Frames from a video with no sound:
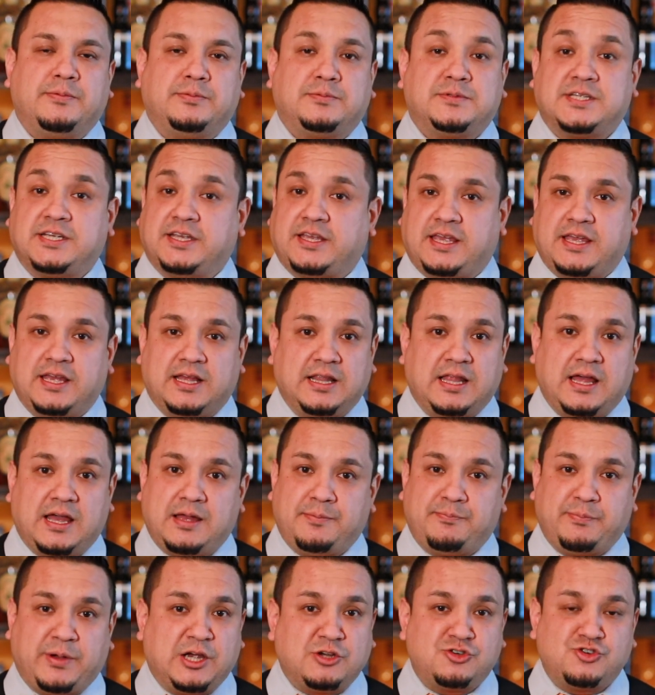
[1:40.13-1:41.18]

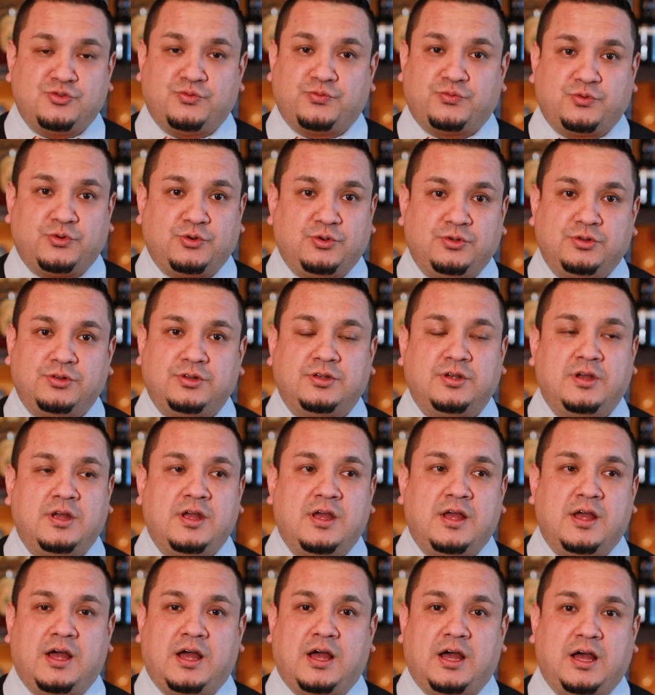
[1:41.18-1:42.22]
Tequila, passion fruit,
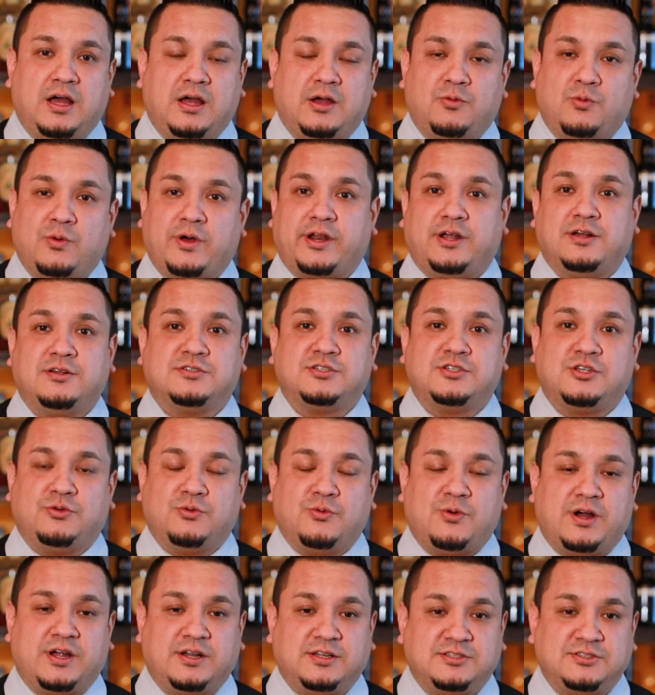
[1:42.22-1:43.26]
what else you
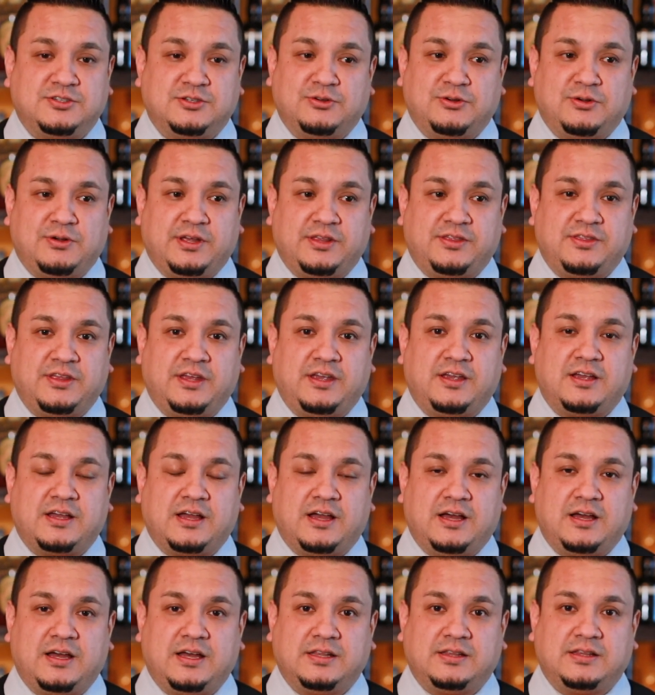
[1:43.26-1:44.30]
want? So I think
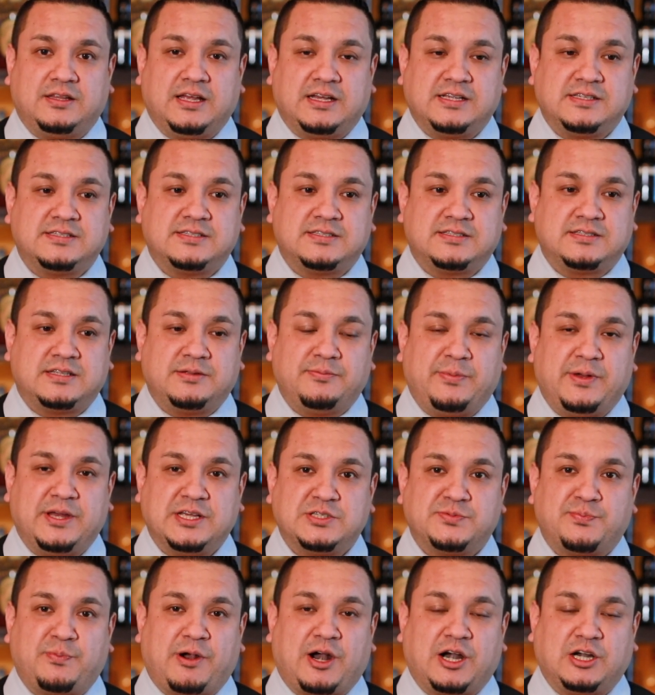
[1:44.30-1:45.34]
that's the
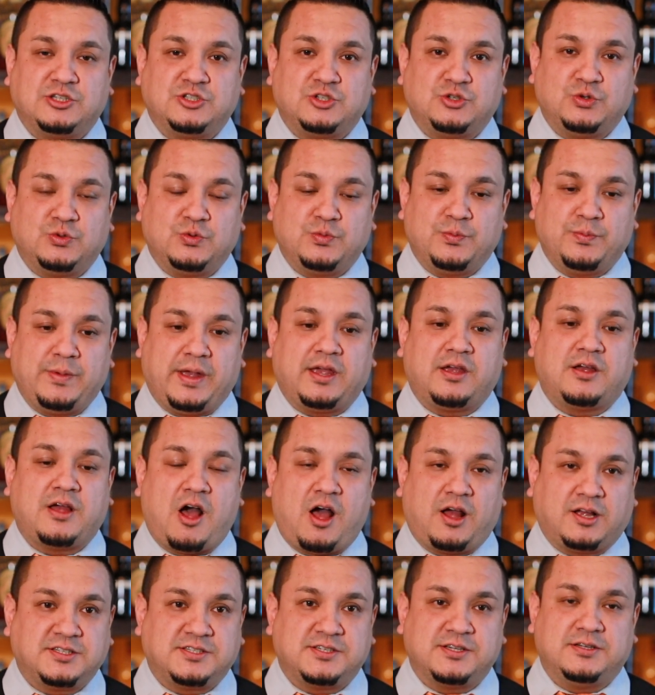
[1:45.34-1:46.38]
best part to make
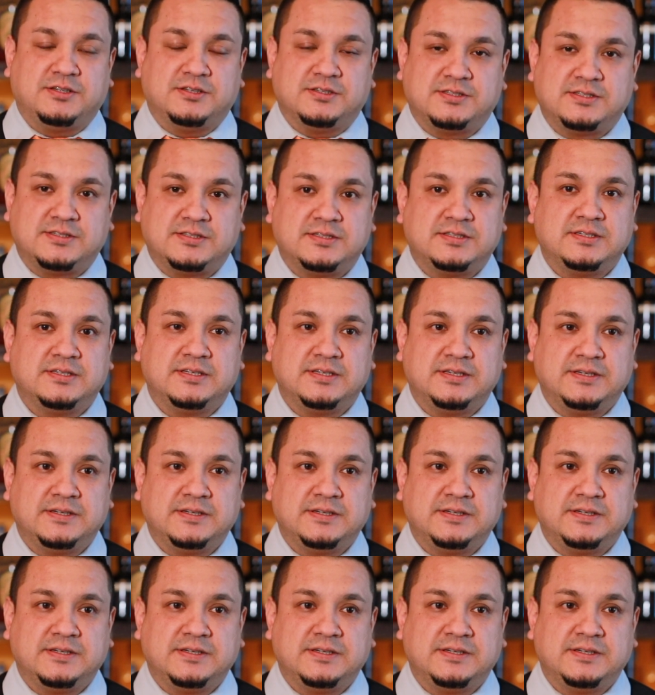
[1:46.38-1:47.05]
cocktails.